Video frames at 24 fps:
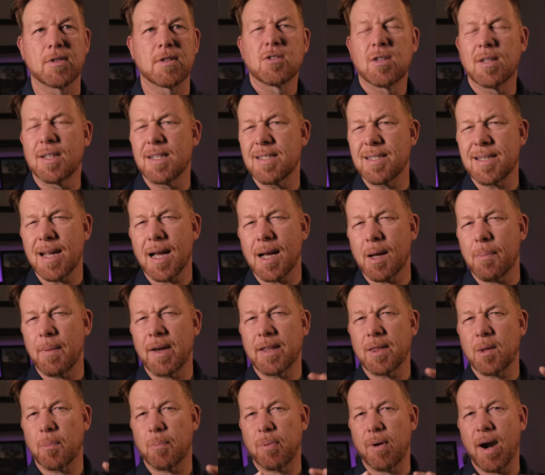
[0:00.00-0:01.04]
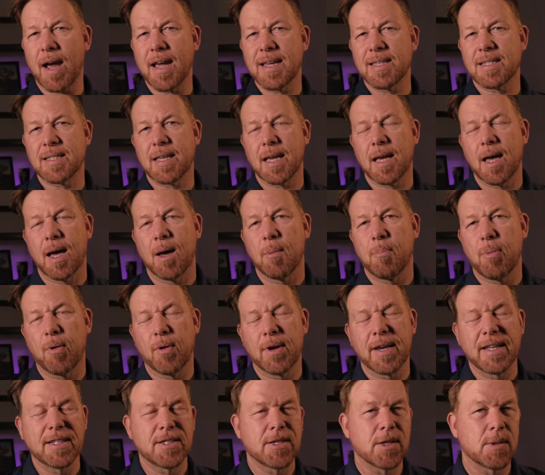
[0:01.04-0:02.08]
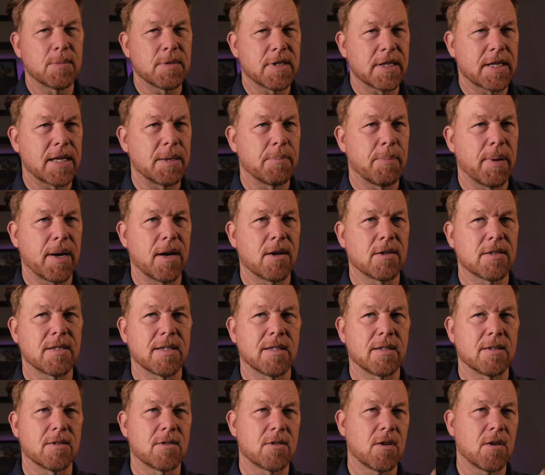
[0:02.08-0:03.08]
So let's talk about the price uh, point in terms of comparison.